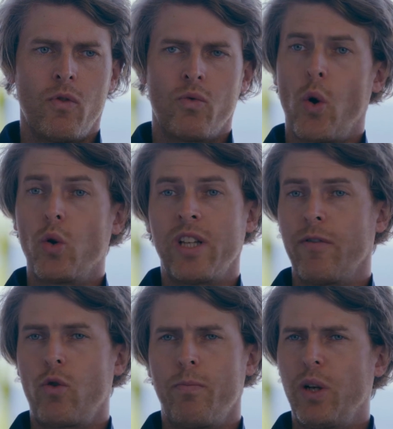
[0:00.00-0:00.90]
roads
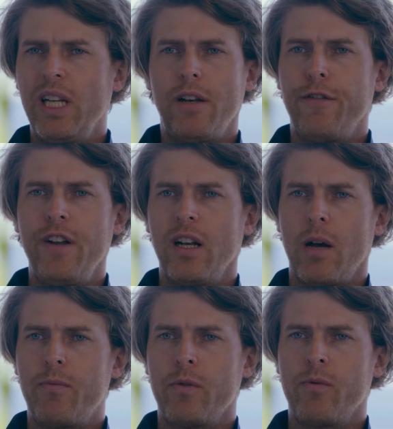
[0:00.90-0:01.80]
have completely filled
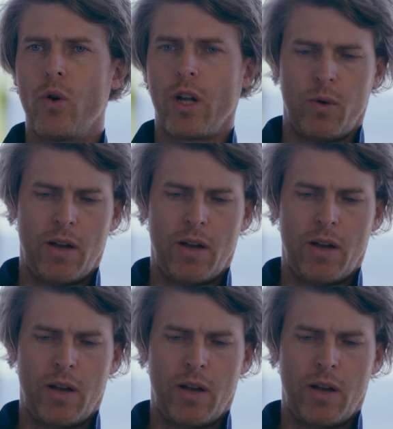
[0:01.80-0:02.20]
up with water. We